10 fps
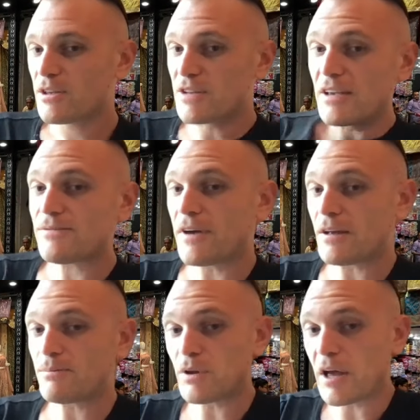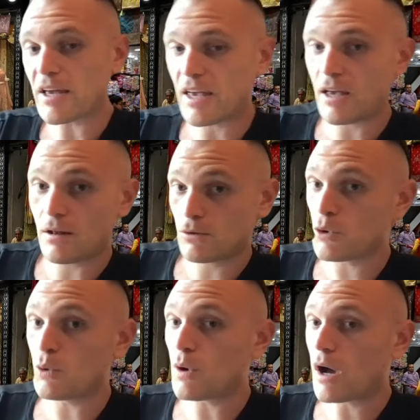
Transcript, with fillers: tight fit, but like it, dude,